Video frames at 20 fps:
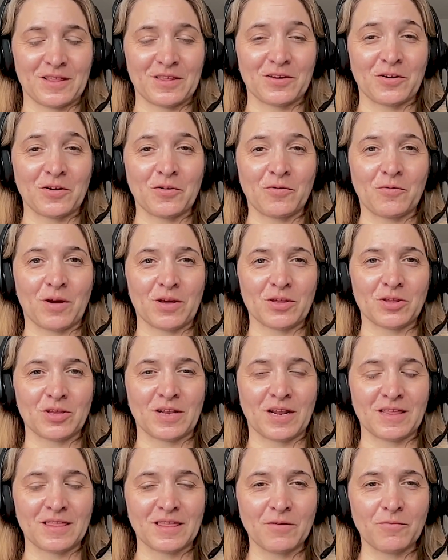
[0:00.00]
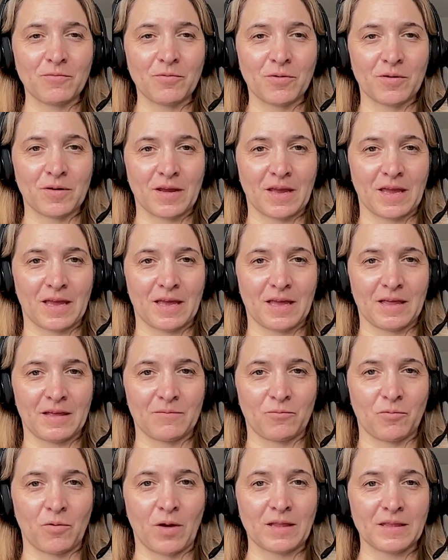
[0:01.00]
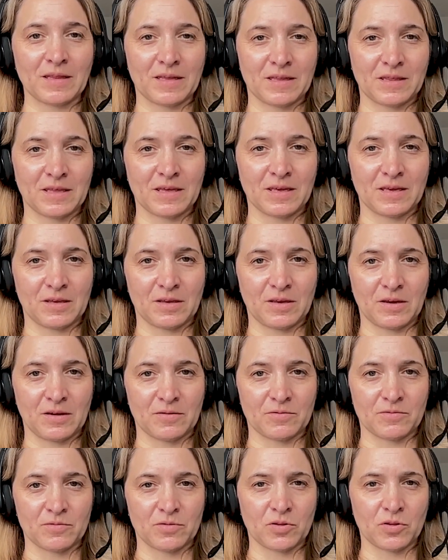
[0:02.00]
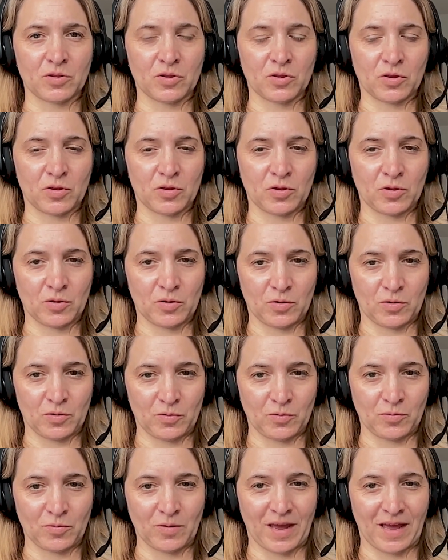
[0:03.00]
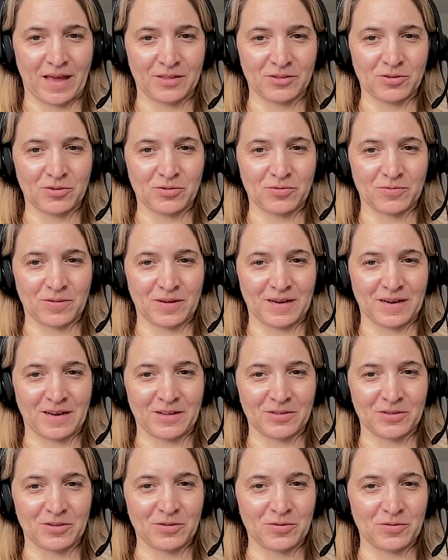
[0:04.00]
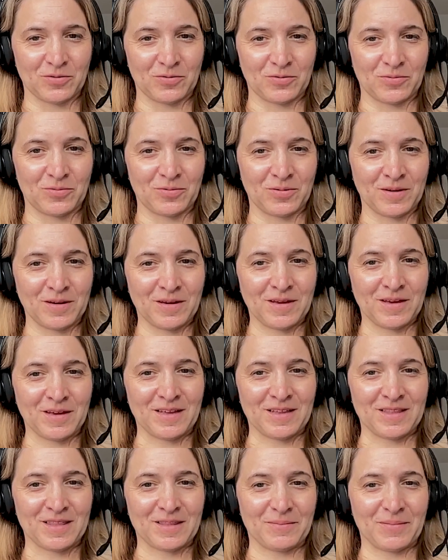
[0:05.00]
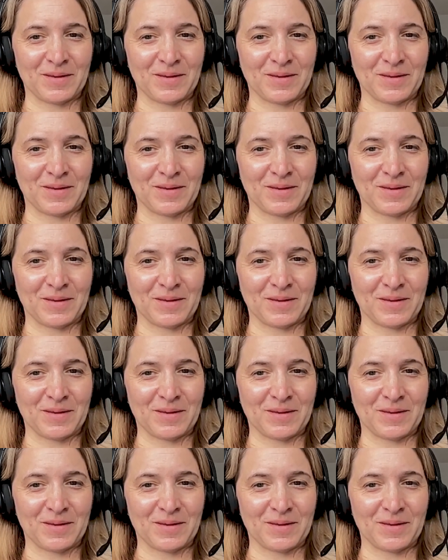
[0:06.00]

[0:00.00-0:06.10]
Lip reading: good question. I think we're well into year 2, entering into the